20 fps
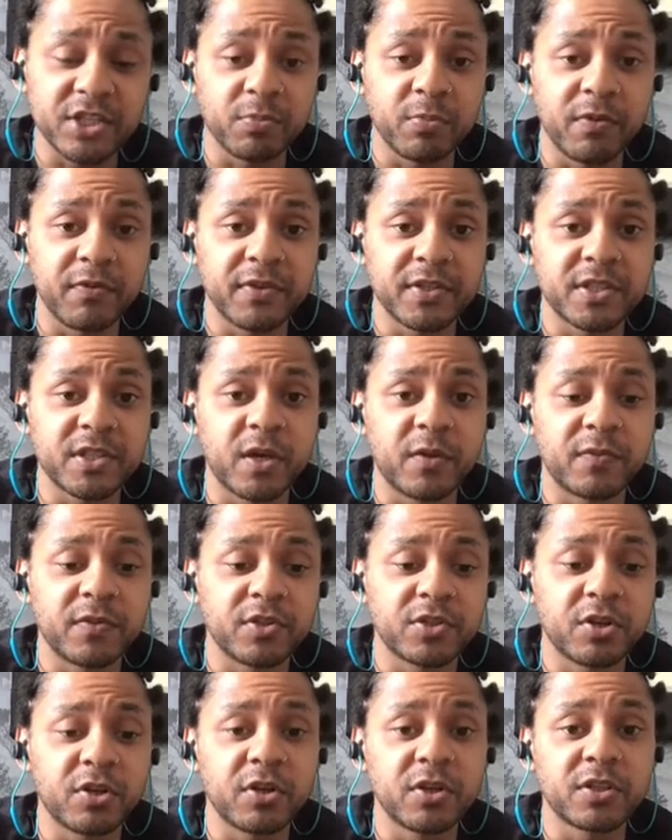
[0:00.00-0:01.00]
with yourself and
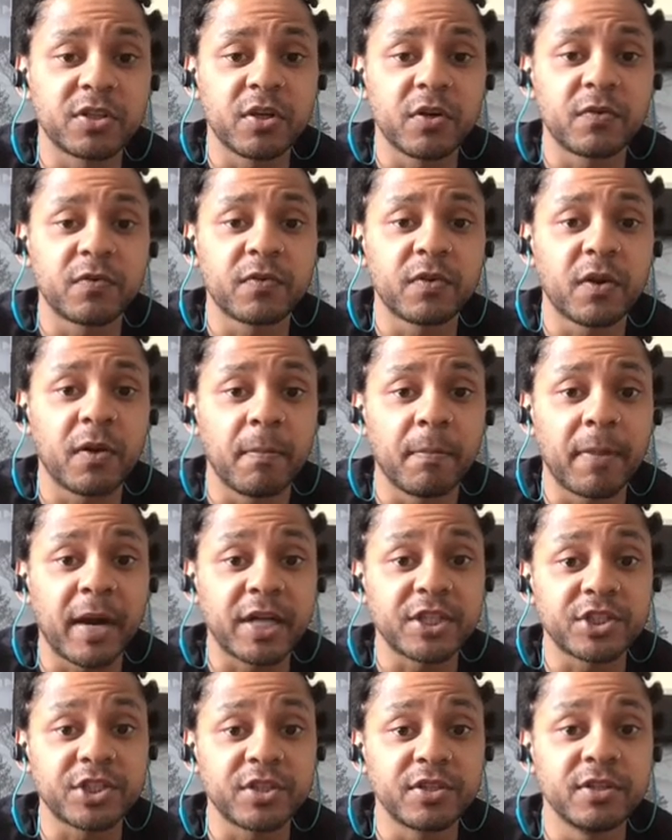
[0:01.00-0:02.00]
show yourself
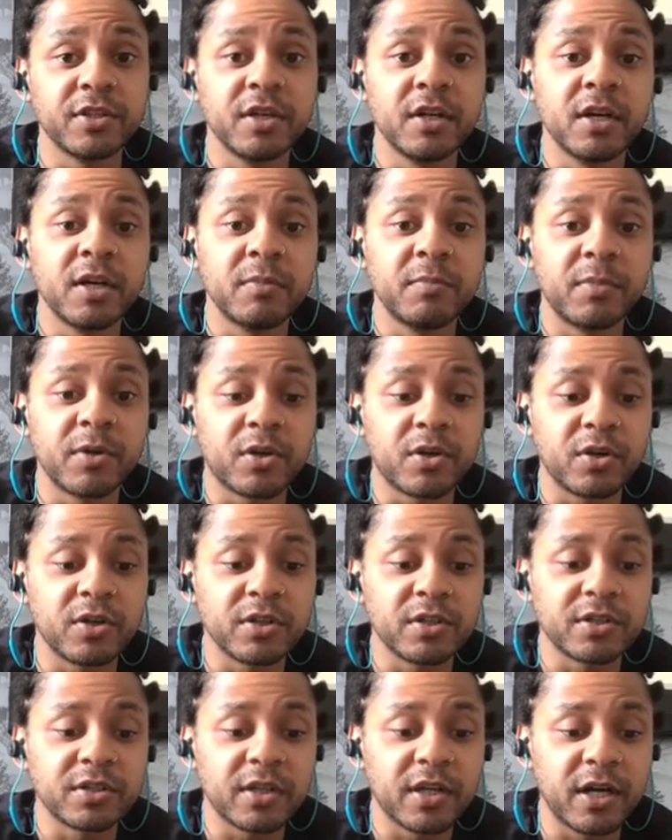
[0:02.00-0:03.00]
compassion,
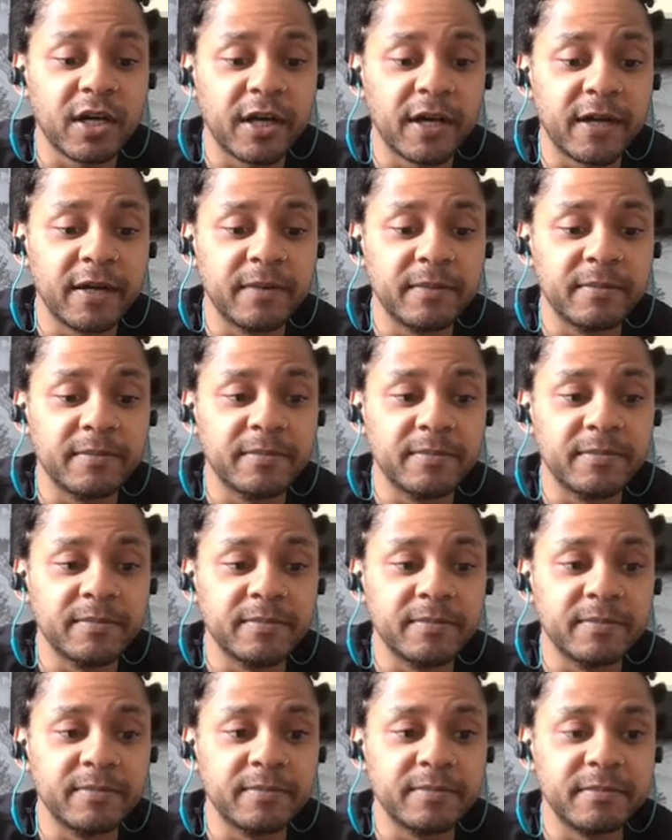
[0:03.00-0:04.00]
because
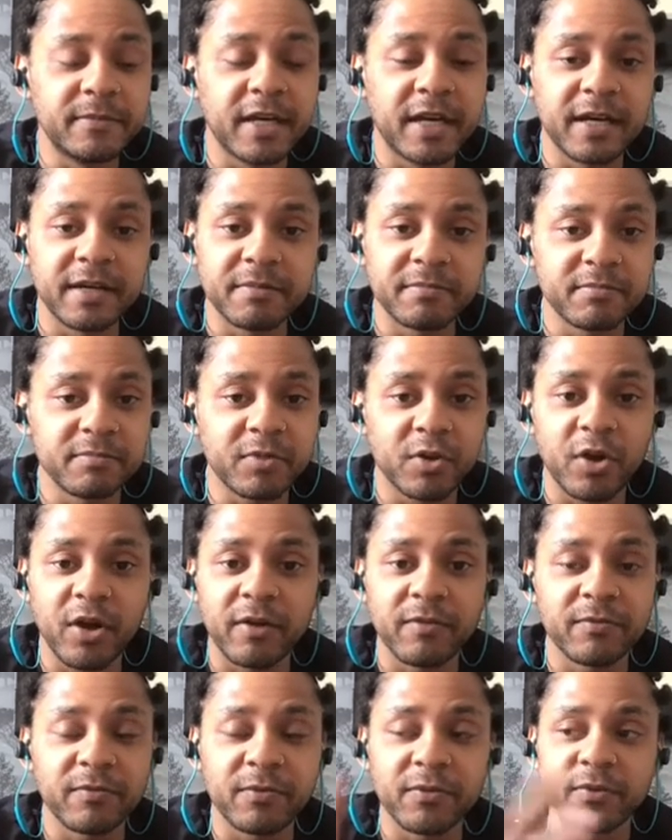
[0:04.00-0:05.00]
you're going
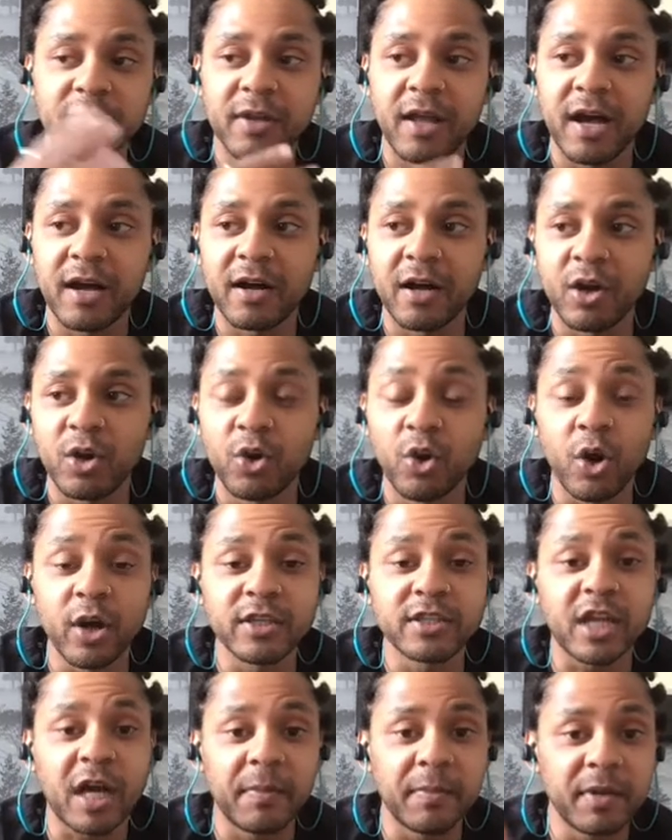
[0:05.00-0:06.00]
through, like, a lot is
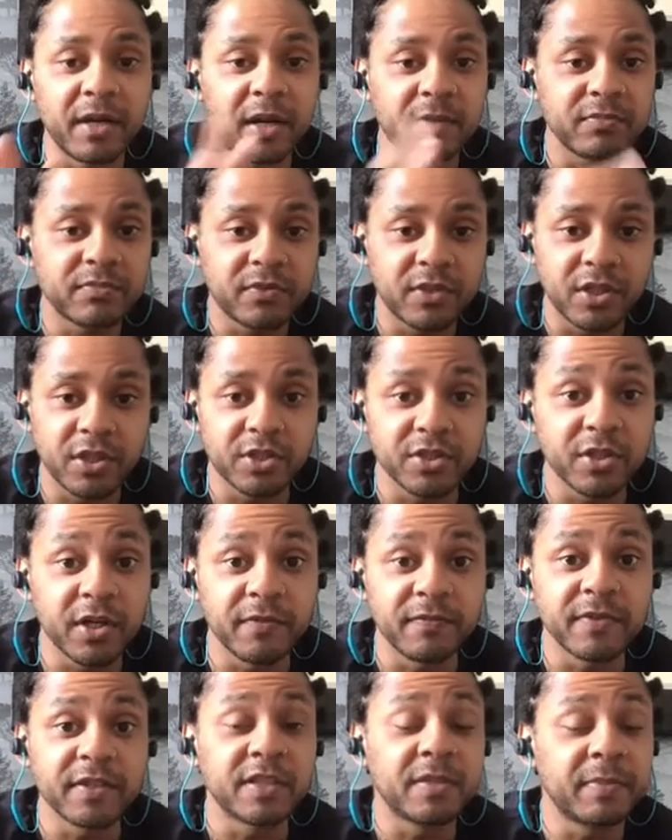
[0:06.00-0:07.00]
coming up to the
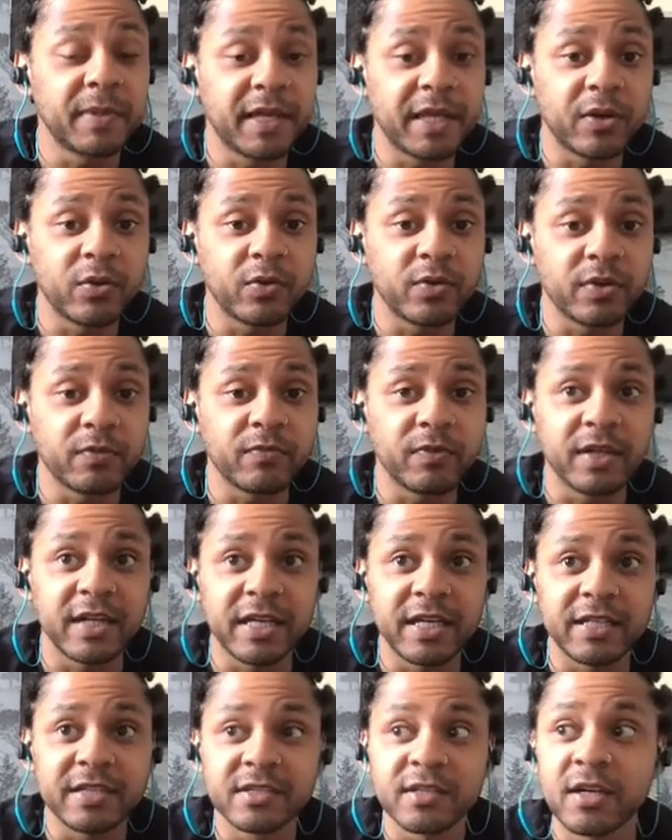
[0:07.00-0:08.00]
surface to be healed and
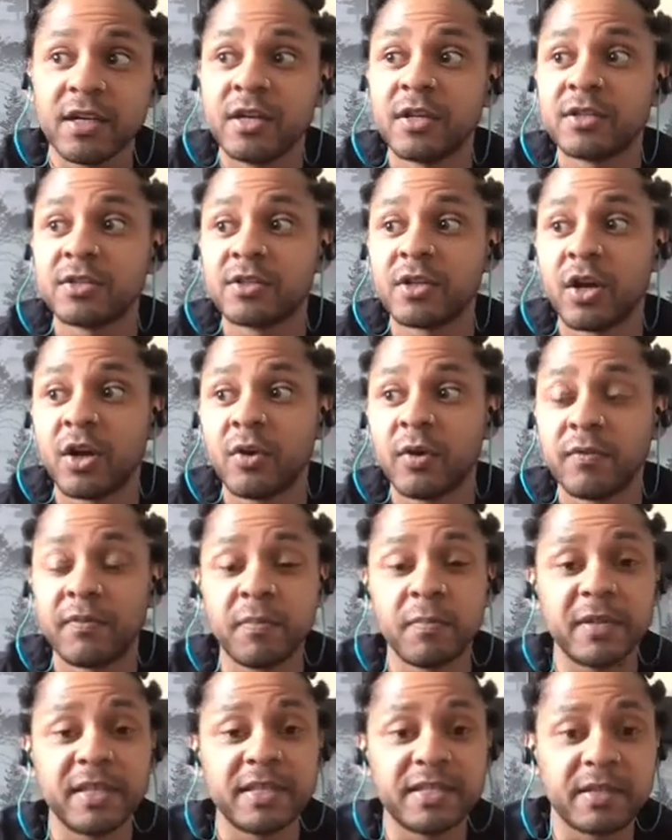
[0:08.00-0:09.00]
released. So if you've
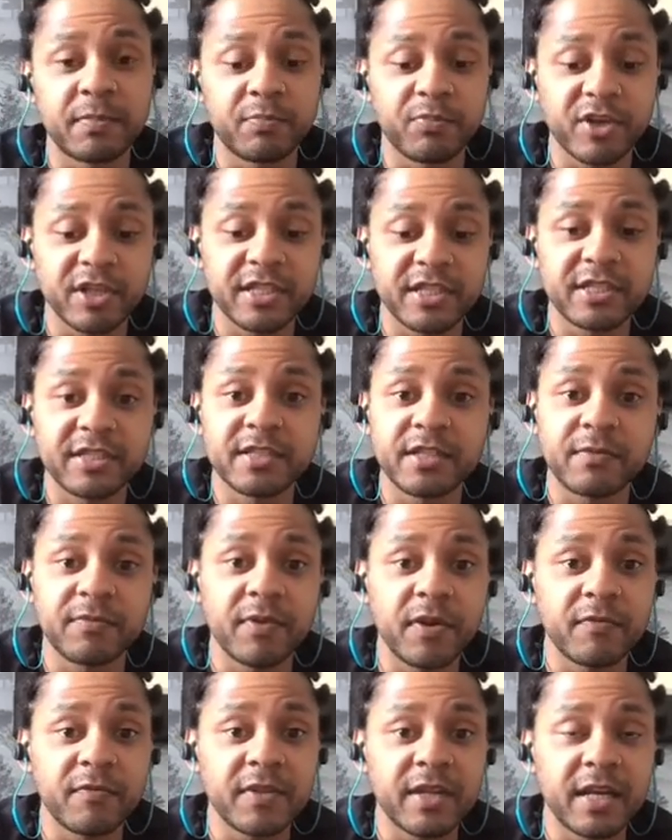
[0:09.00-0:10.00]
been suppressing stuff
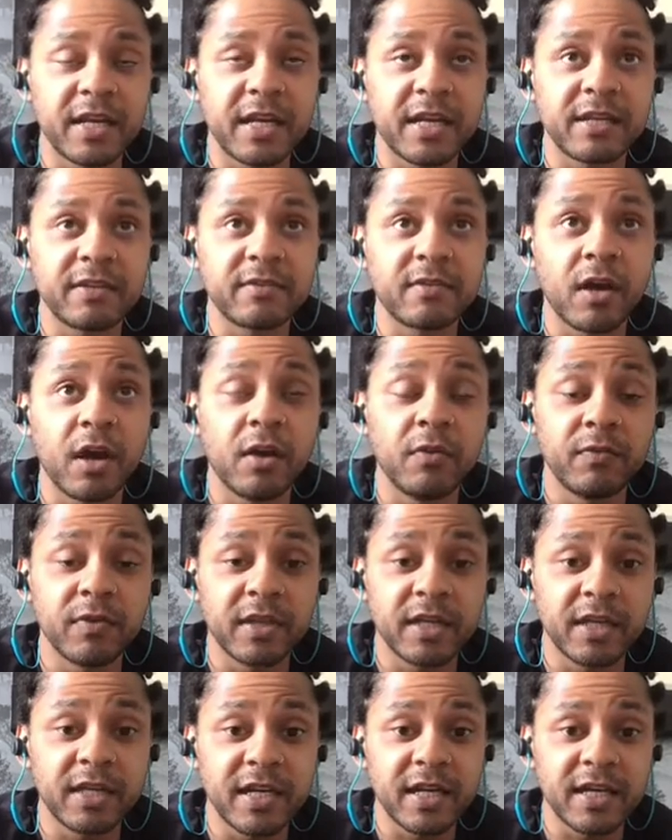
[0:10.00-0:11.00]
over the
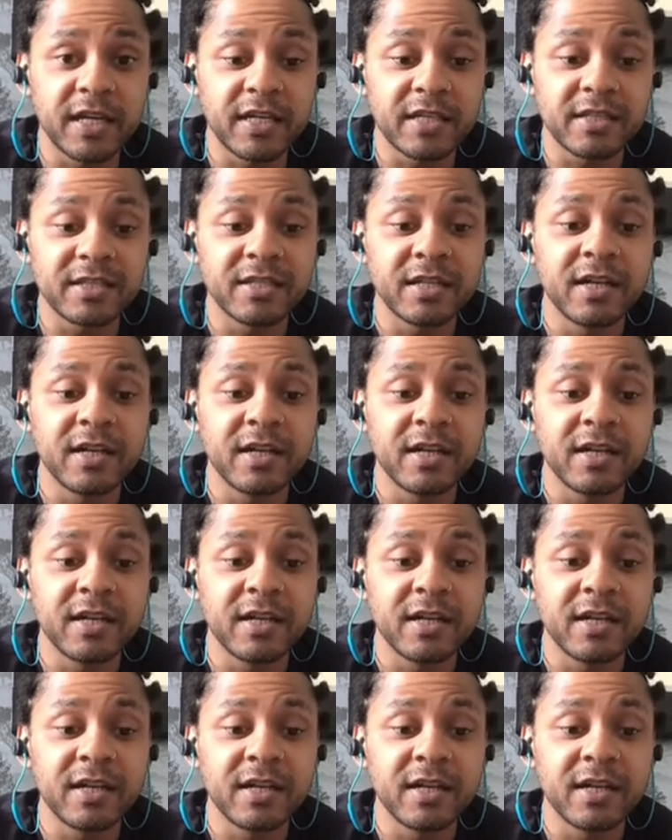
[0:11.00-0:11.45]
years,